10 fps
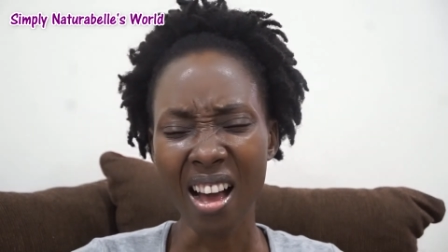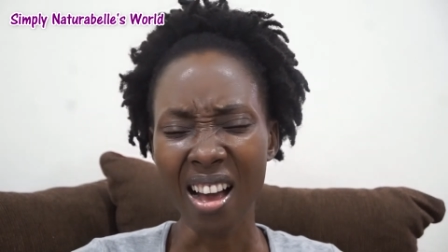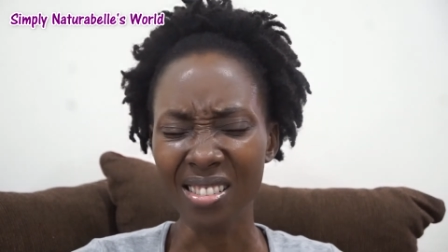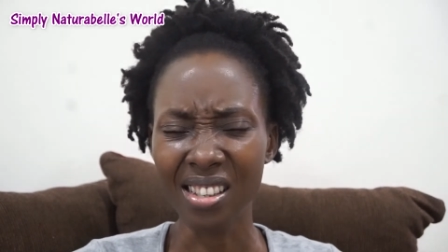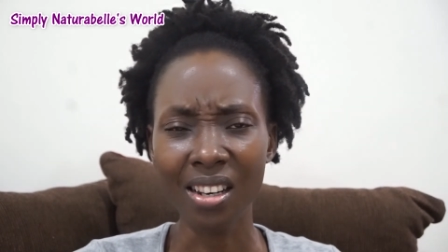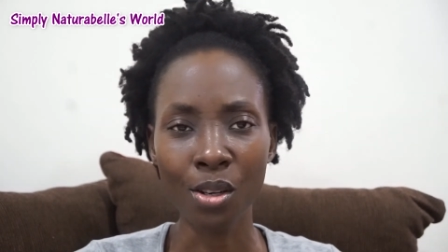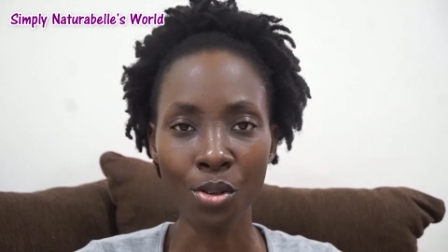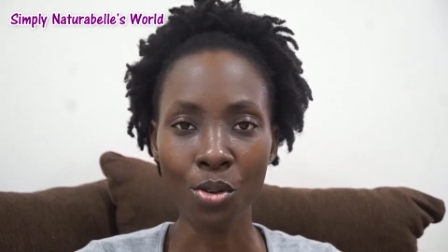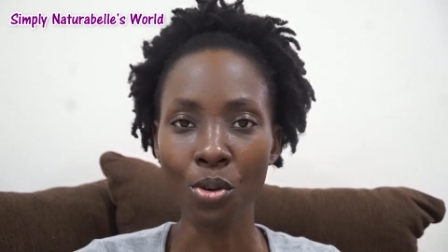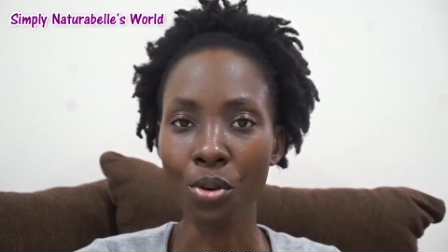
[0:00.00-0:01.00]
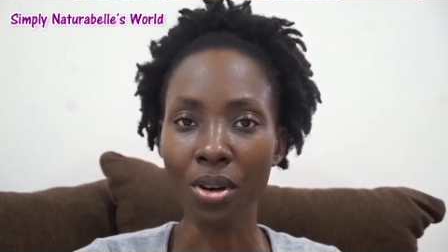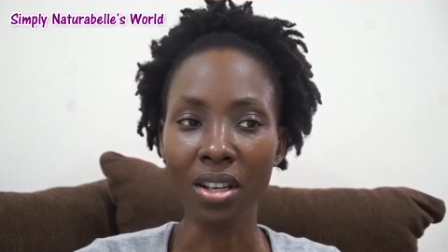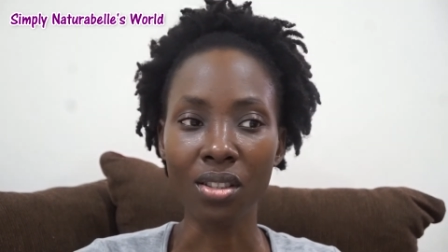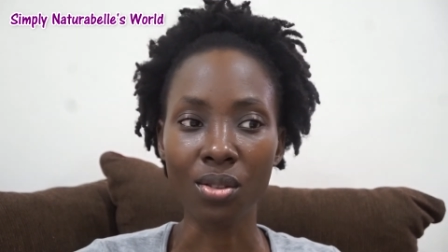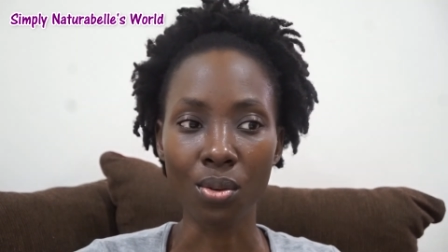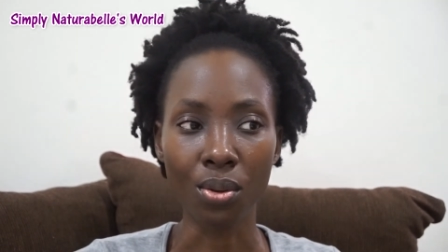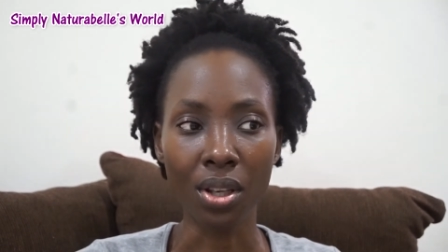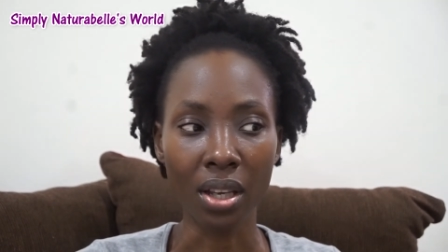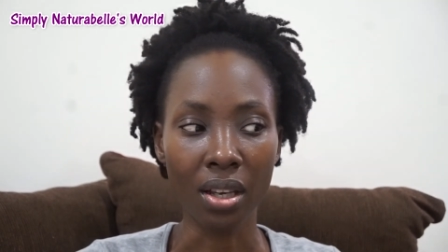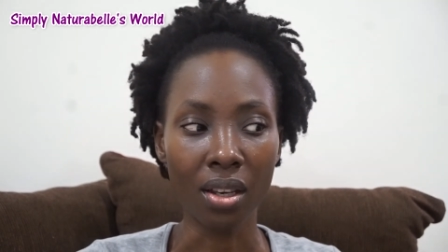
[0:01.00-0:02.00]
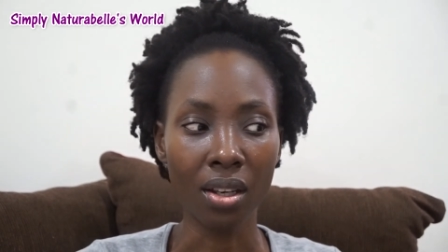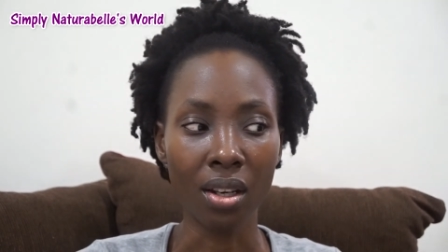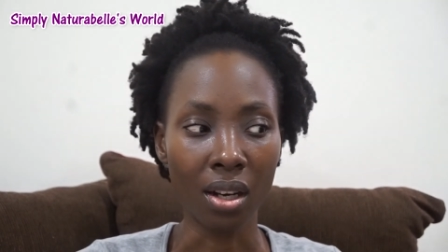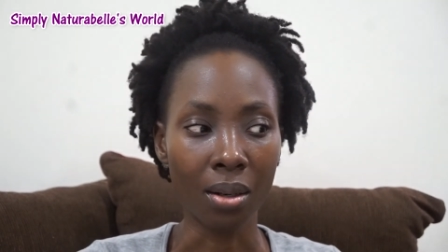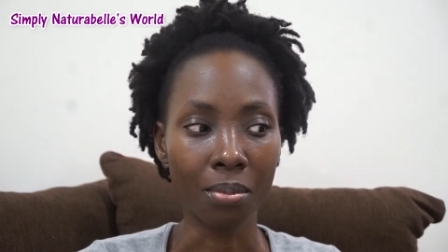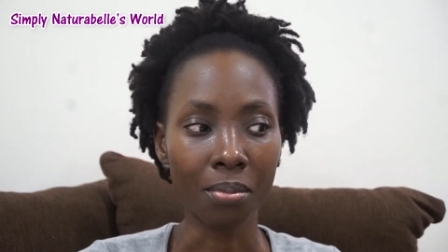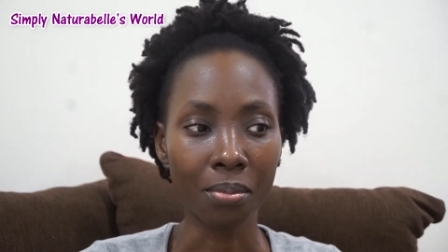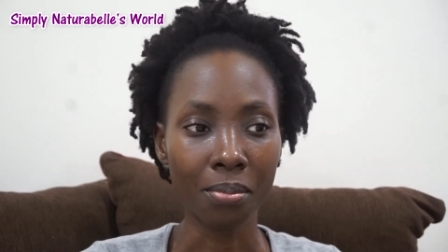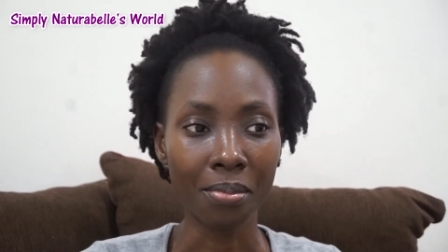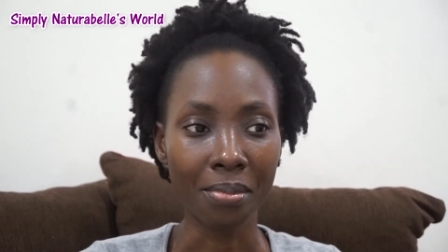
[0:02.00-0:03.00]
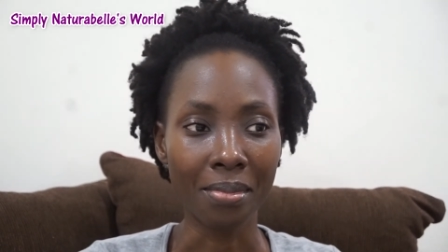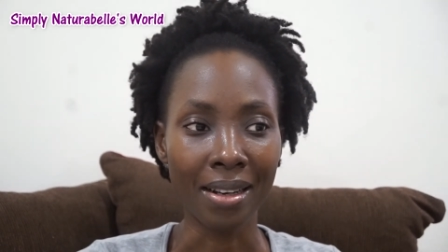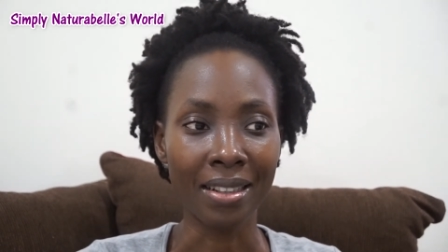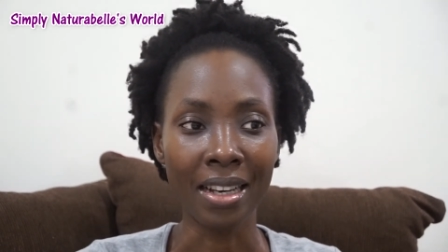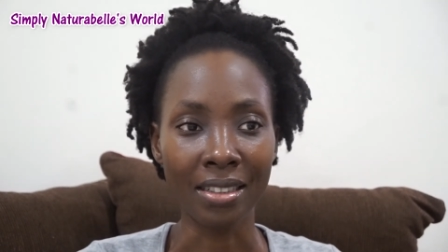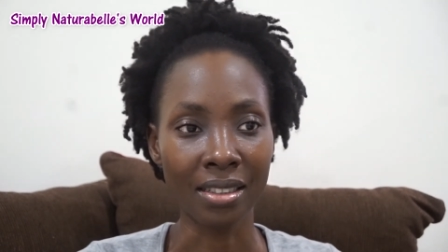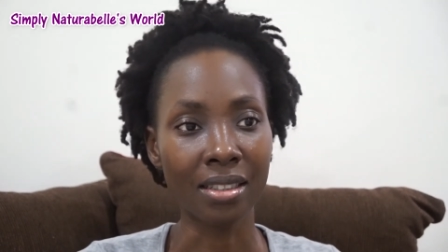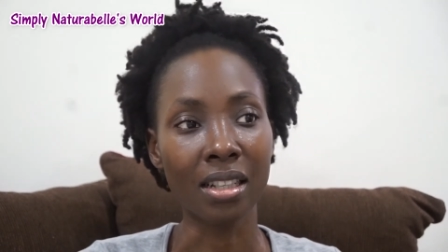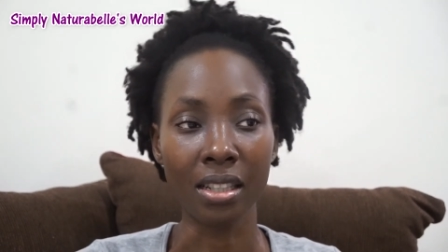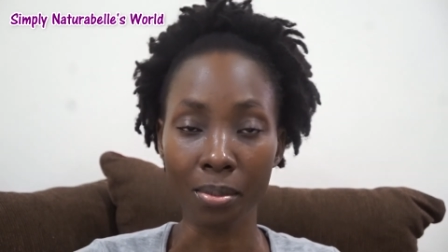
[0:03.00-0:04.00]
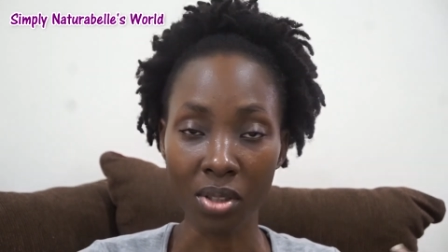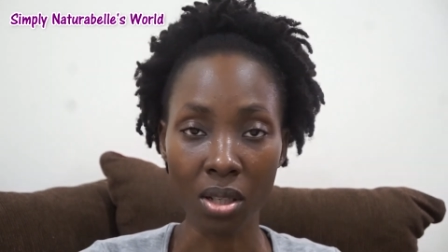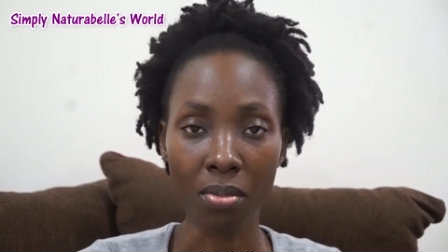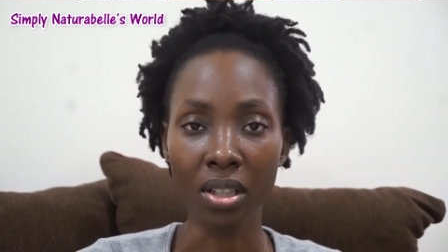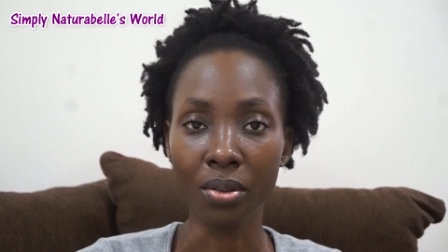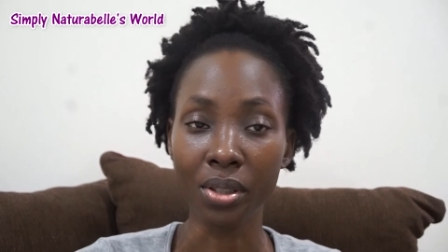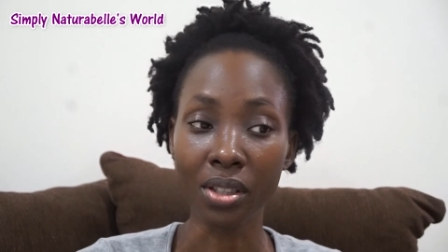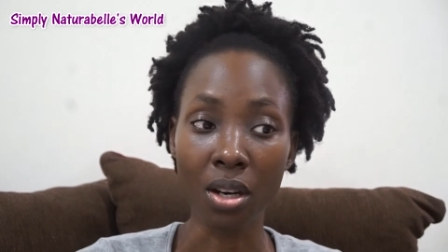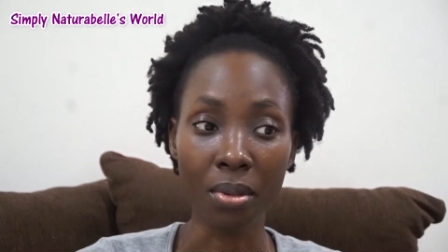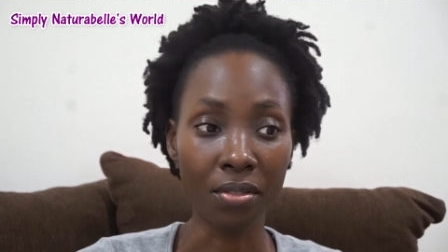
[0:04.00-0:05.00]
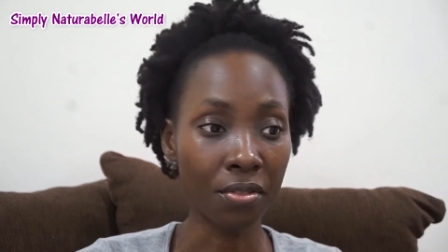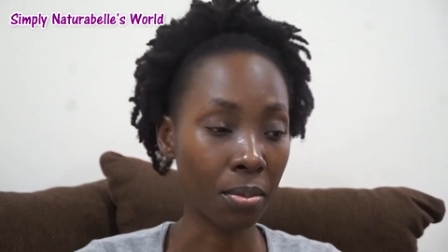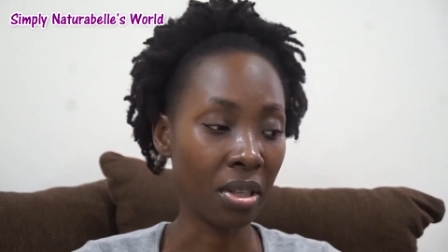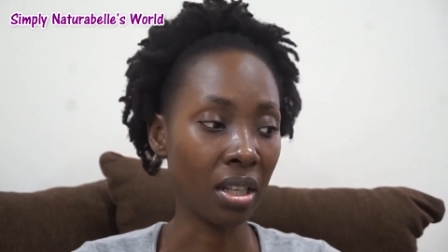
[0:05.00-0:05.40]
I tell her no, it's okay. Um, and I tell them somebody was coming for me,